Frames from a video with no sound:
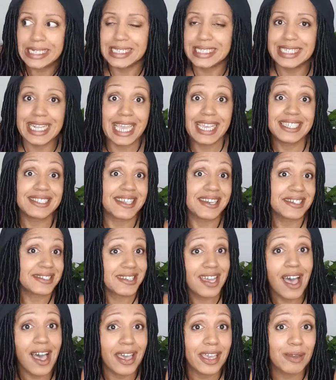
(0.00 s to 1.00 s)
days at a
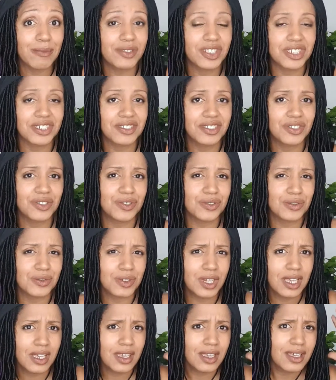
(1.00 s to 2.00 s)
time just to
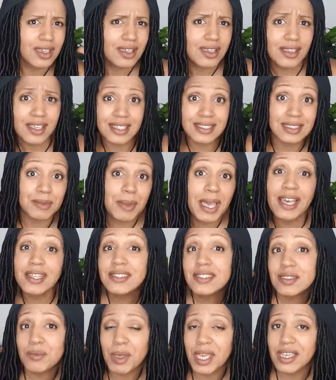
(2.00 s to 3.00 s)
get some
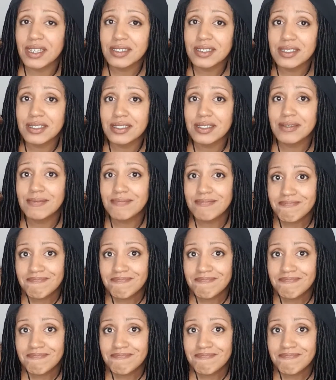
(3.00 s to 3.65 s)
headspace,